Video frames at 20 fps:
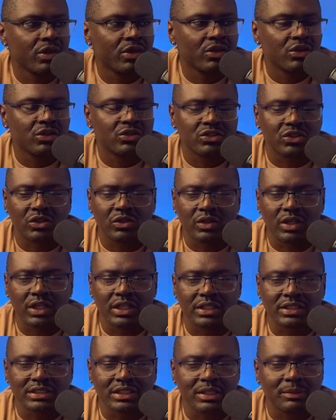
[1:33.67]
So
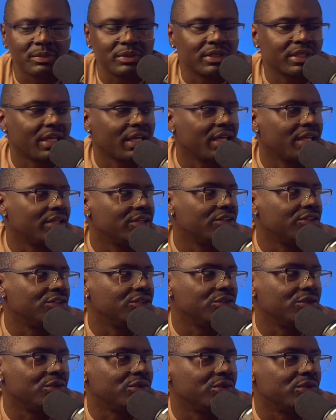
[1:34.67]
Sleeper can't
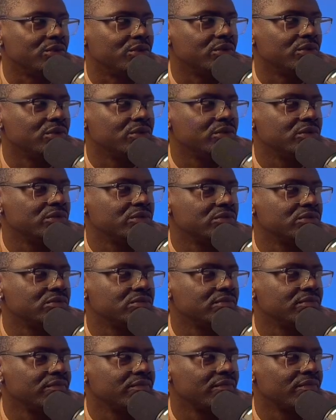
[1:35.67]
do
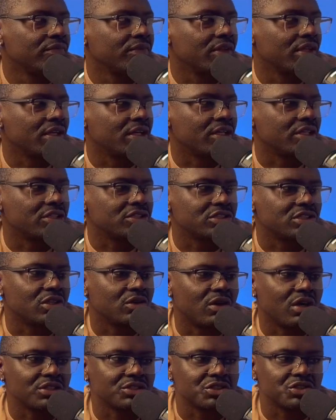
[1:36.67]
the slow
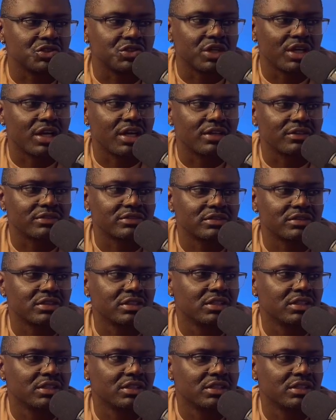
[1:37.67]
auction drafts.